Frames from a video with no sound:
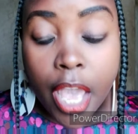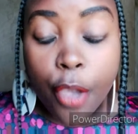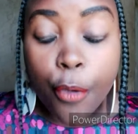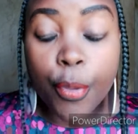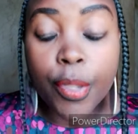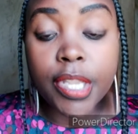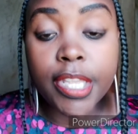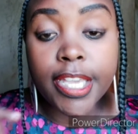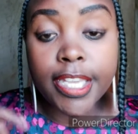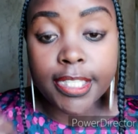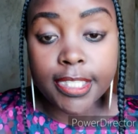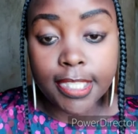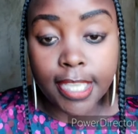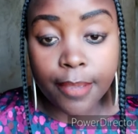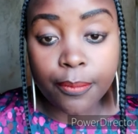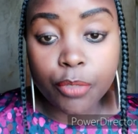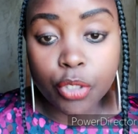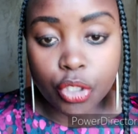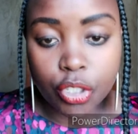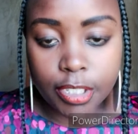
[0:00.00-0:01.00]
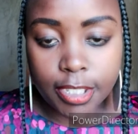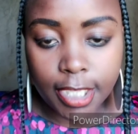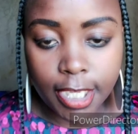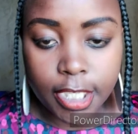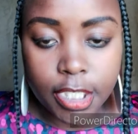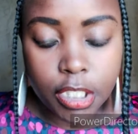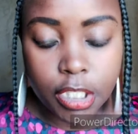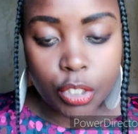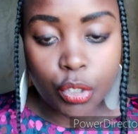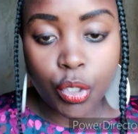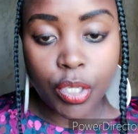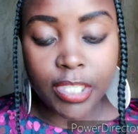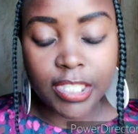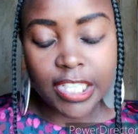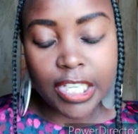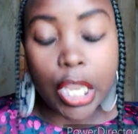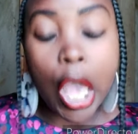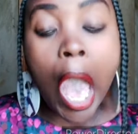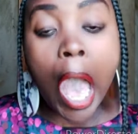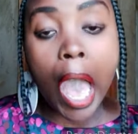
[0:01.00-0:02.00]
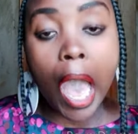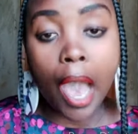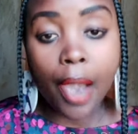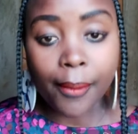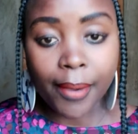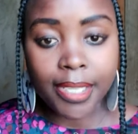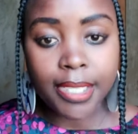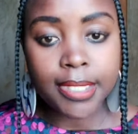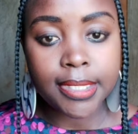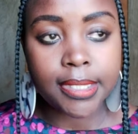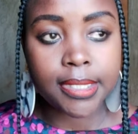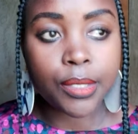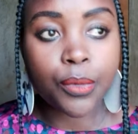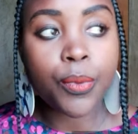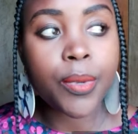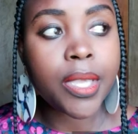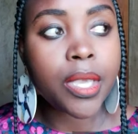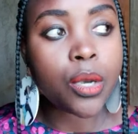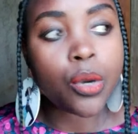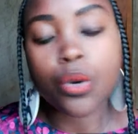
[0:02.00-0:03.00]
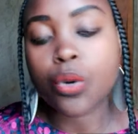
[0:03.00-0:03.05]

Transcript: he will get time to text you and tell you, how are you doing?